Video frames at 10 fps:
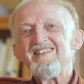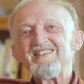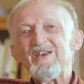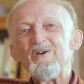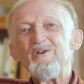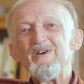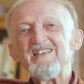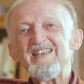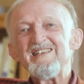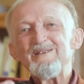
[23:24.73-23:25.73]
So
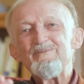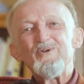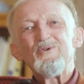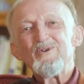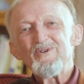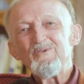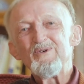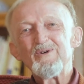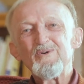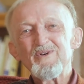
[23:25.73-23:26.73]
essentially, we're all,
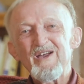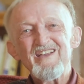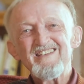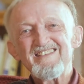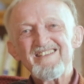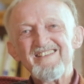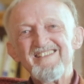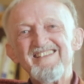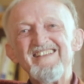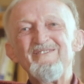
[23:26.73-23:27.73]
we're all going to
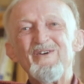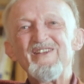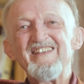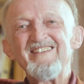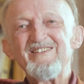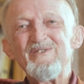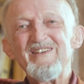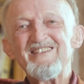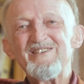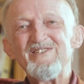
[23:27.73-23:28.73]
live on through
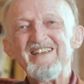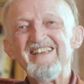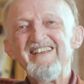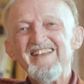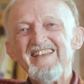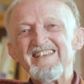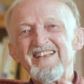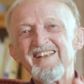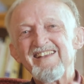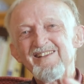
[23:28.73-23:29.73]
history as
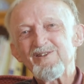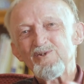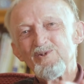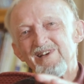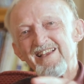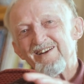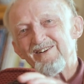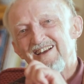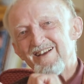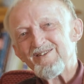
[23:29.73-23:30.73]
our little crawling
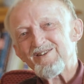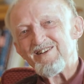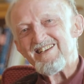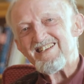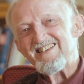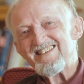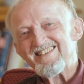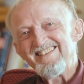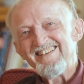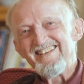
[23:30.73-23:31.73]
around creatures
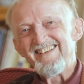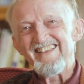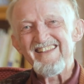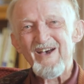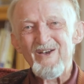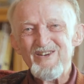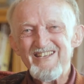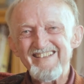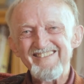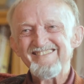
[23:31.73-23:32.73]
in the
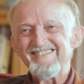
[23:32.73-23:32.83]
ocean.